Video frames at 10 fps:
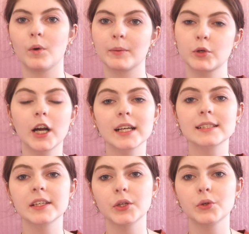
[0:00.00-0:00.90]
what
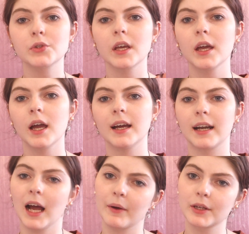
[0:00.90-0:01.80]
products I use
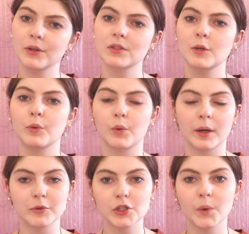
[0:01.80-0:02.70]
and how I use them and what
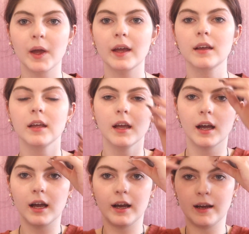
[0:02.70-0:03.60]
I'm doing,
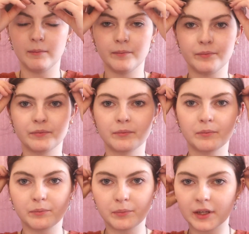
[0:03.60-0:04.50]

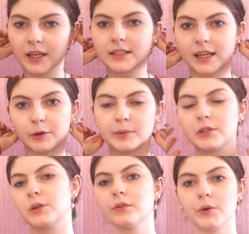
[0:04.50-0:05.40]
because I will be
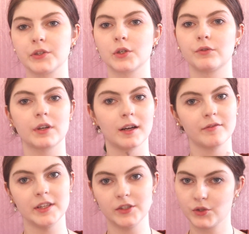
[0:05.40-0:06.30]
doing a voiceover
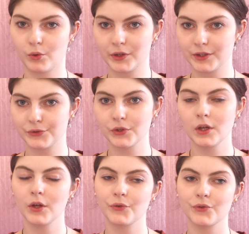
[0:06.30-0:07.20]
of these stories.
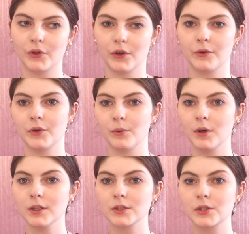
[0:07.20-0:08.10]
So if you
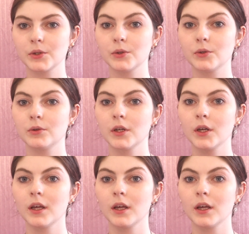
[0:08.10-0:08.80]
want to